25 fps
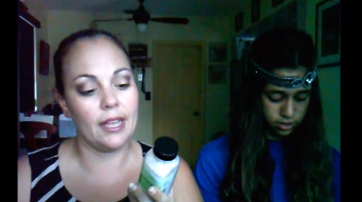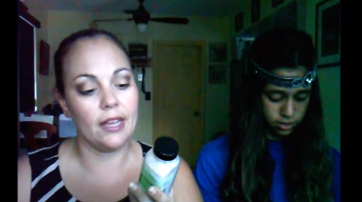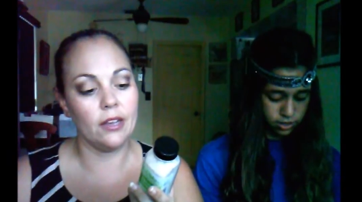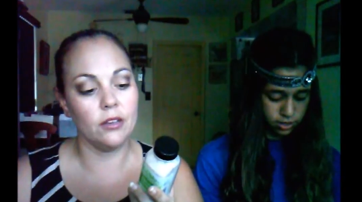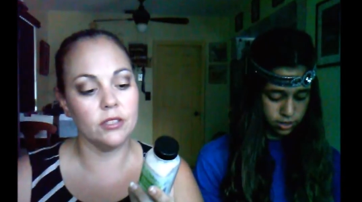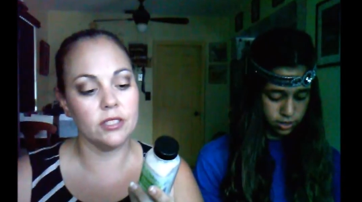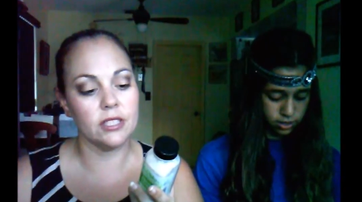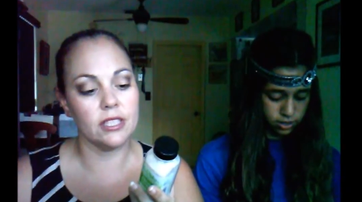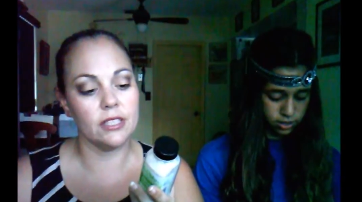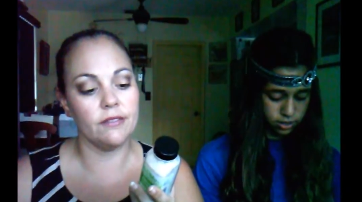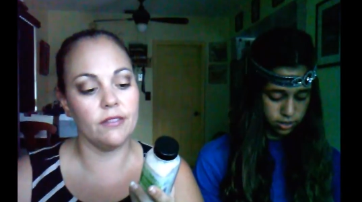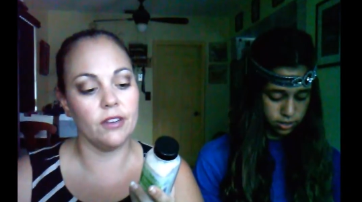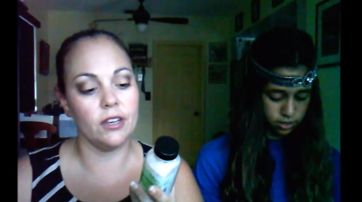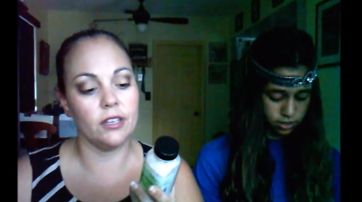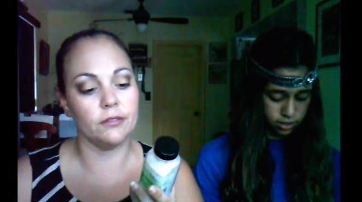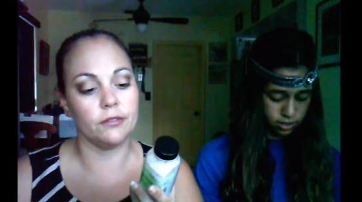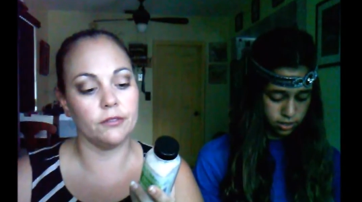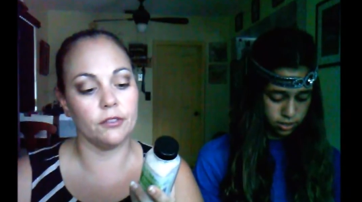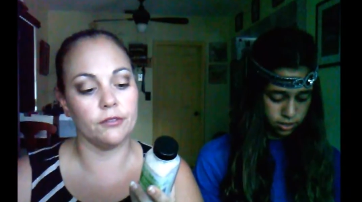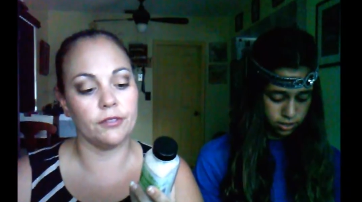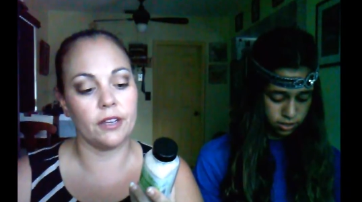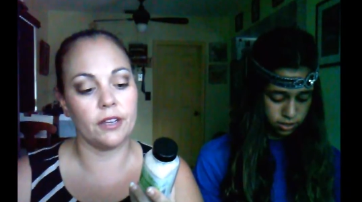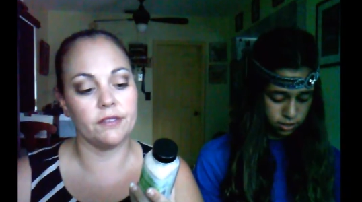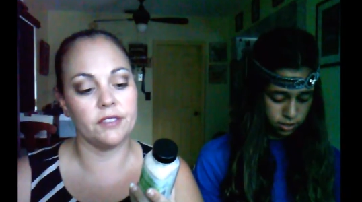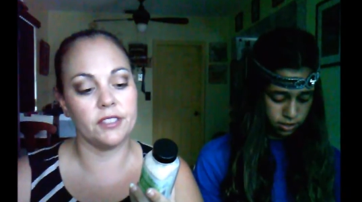Speaker 1: allows, leave on
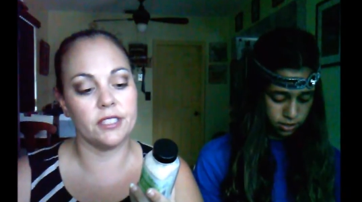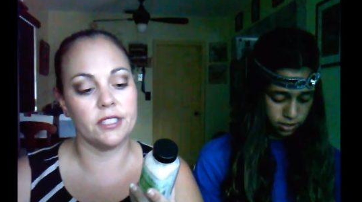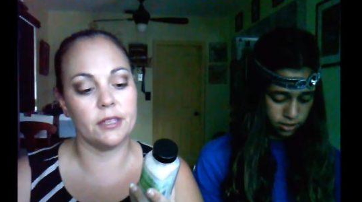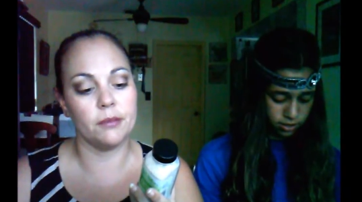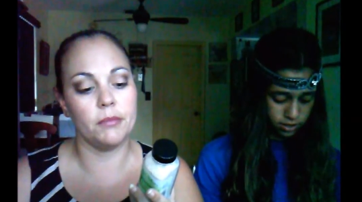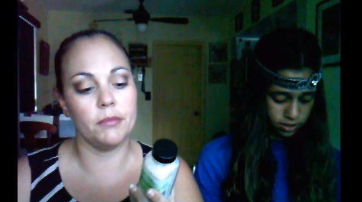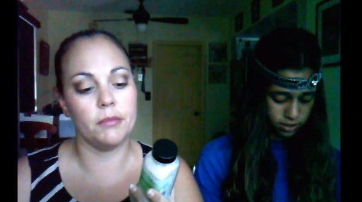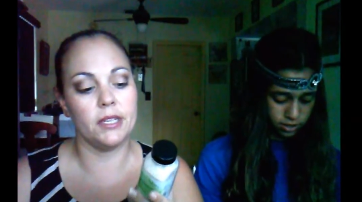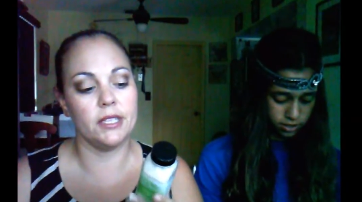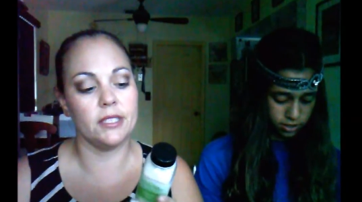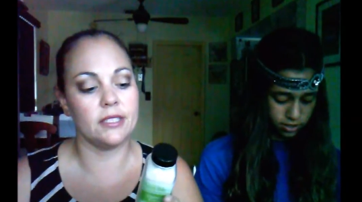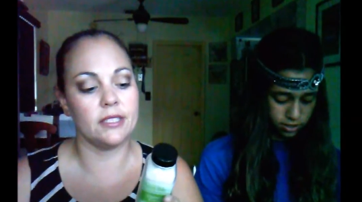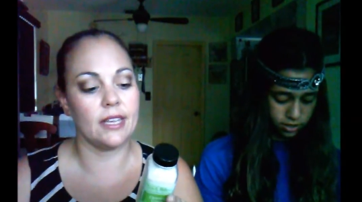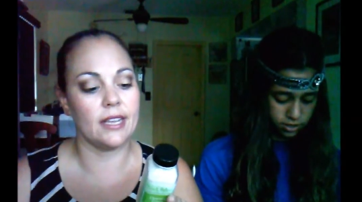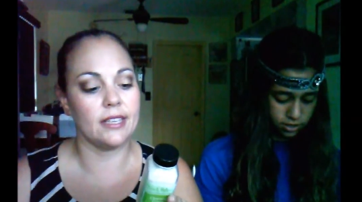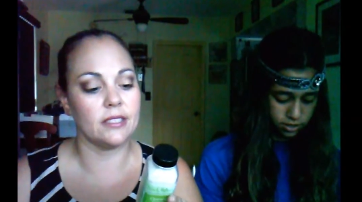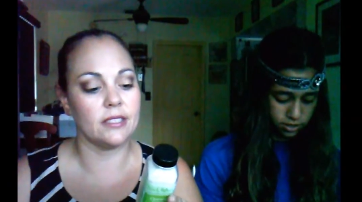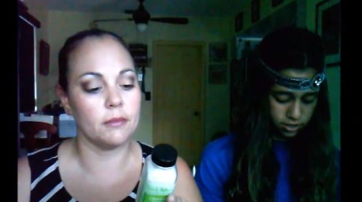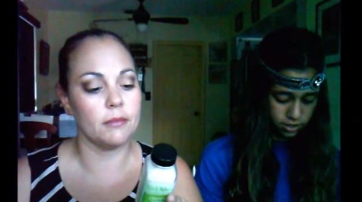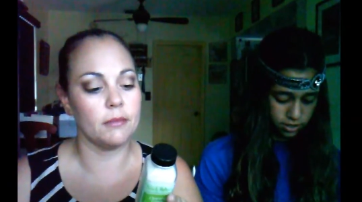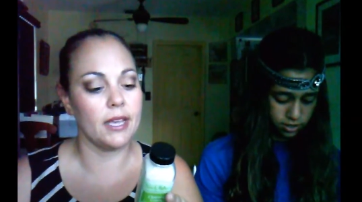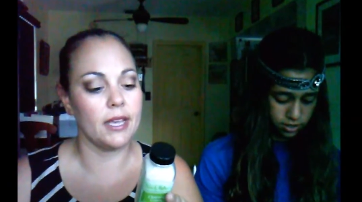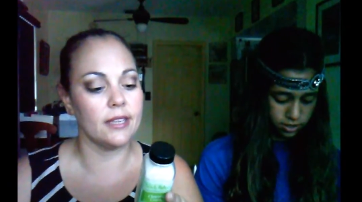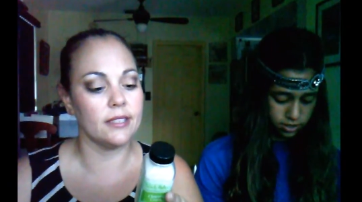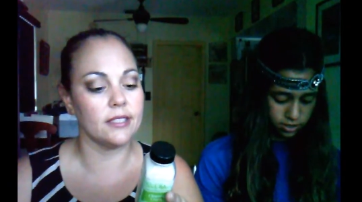for 5 to 10 minutes as a
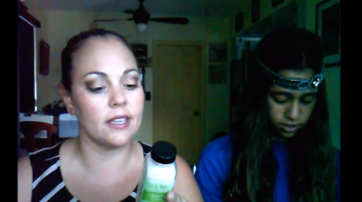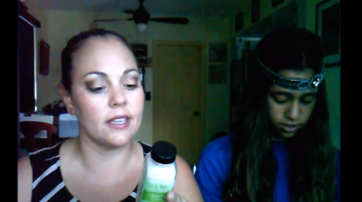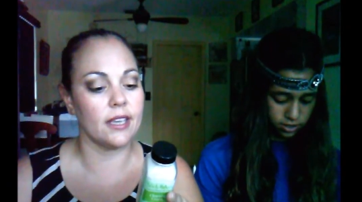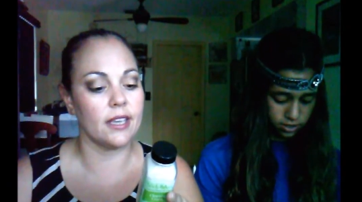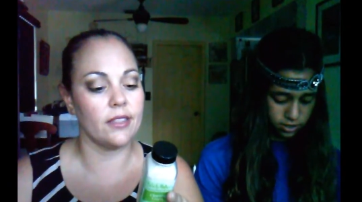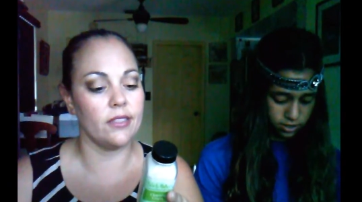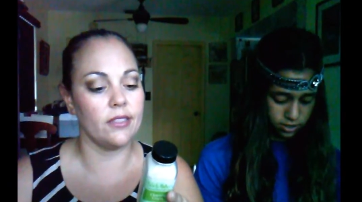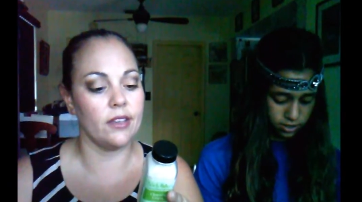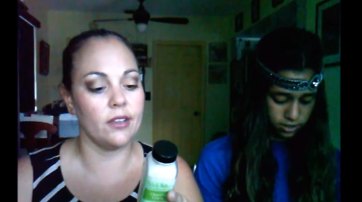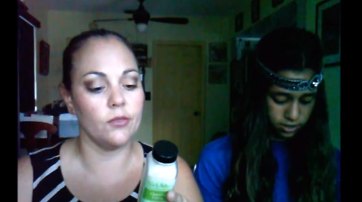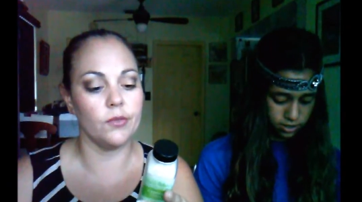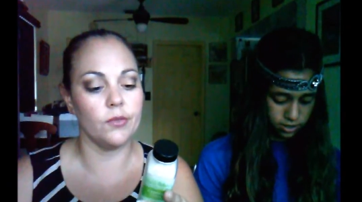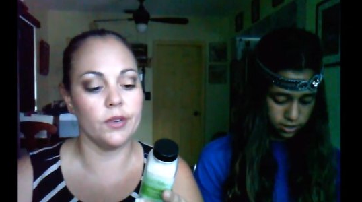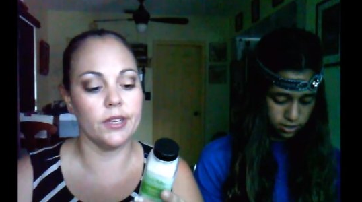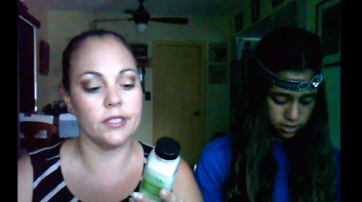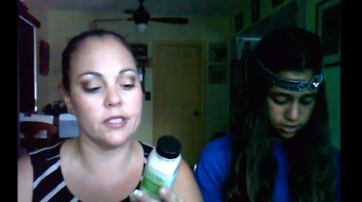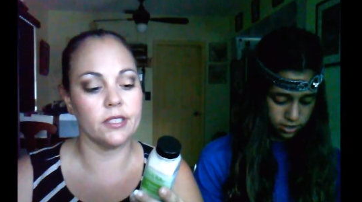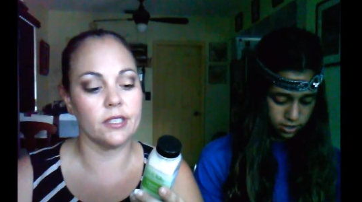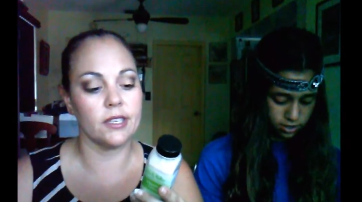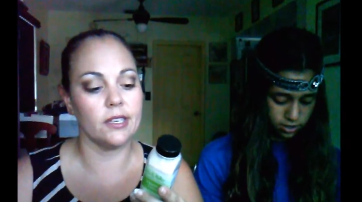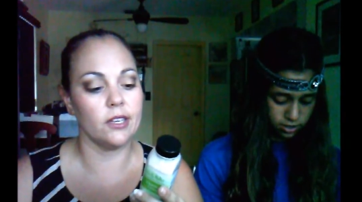mask and then rinse.